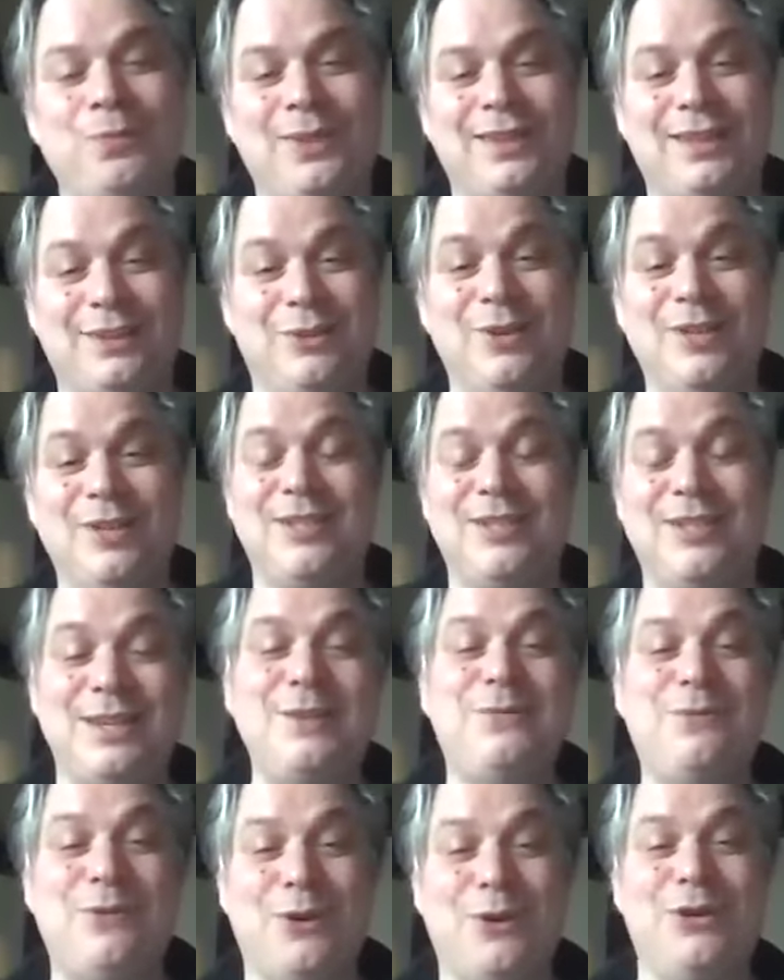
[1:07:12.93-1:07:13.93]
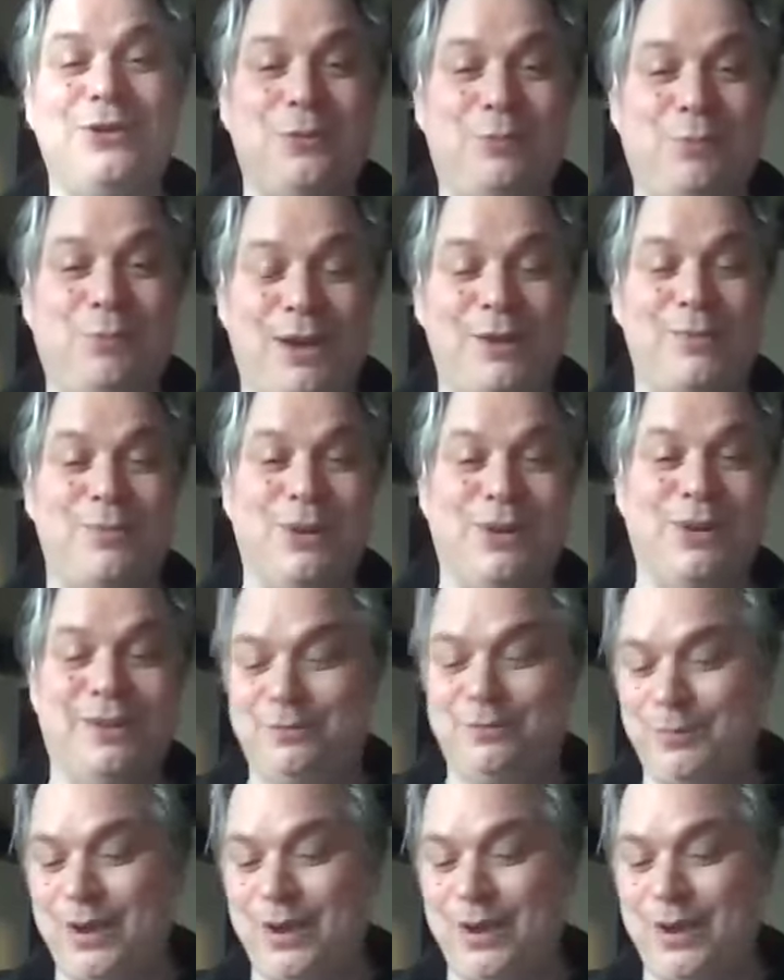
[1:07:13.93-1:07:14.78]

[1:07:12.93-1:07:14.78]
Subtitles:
you know, you see footage of Pavement